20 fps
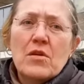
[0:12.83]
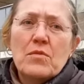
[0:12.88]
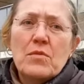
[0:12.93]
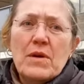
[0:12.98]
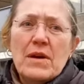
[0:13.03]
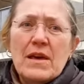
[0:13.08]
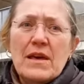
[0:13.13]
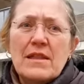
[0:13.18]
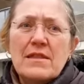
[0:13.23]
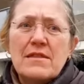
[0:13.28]

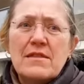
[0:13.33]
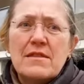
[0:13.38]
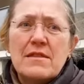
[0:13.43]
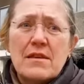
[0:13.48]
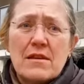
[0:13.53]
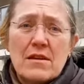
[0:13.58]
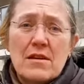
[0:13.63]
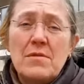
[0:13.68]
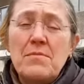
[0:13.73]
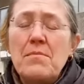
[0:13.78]

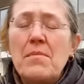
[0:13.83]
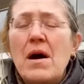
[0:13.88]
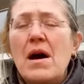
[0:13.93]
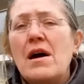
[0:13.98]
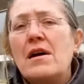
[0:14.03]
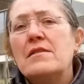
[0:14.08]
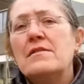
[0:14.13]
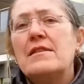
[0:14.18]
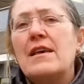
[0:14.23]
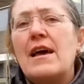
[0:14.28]
with
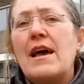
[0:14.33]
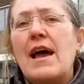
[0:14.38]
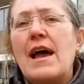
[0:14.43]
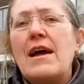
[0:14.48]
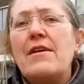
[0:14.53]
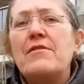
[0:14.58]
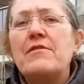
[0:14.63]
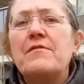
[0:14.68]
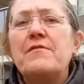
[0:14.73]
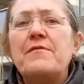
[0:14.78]
Commander
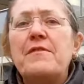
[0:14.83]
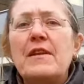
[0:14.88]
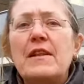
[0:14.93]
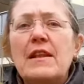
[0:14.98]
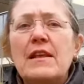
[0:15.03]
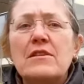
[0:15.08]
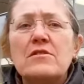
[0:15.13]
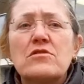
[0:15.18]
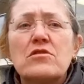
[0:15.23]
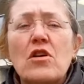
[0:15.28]
Aaron
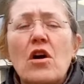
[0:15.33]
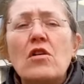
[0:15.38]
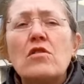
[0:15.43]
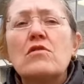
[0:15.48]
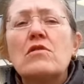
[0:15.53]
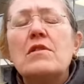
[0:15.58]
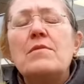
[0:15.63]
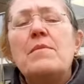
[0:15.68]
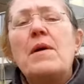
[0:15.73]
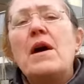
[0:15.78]
Finley's
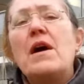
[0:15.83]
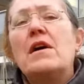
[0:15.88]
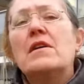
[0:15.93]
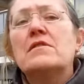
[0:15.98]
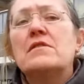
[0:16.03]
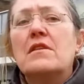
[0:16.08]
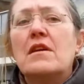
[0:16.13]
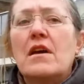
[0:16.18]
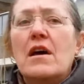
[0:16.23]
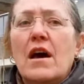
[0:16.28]
Gold
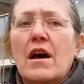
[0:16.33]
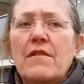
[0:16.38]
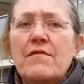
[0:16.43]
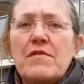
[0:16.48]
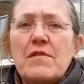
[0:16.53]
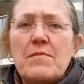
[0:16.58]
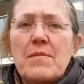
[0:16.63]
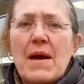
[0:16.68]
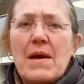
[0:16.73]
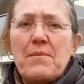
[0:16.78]
Command
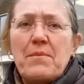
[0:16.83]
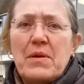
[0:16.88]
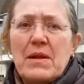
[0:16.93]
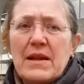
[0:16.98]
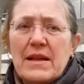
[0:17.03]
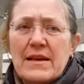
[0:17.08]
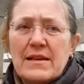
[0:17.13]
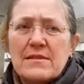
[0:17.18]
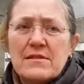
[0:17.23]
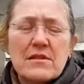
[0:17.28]
of the Met
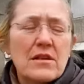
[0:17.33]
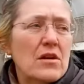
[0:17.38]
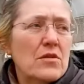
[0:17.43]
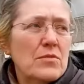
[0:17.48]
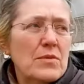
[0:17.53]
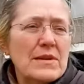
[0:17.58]
Police.